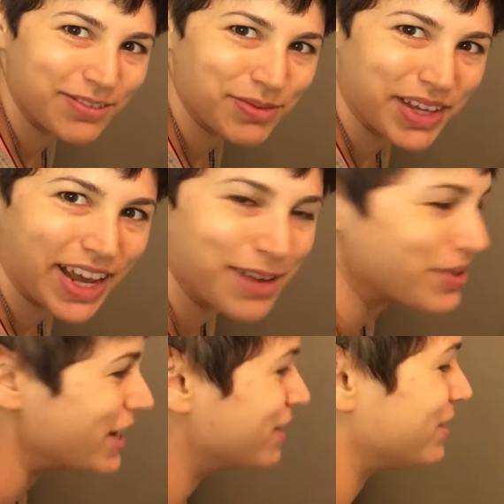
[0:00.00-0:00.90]
from the
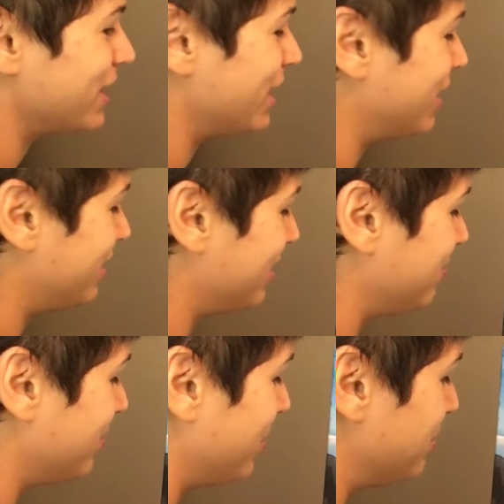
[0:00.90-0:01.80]
camera angle here.
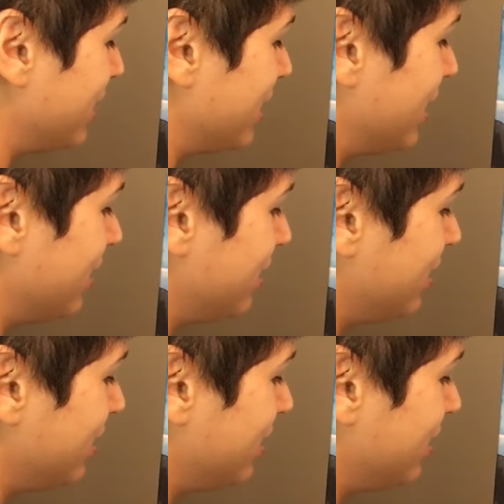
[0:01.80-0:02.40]
I'm digging it.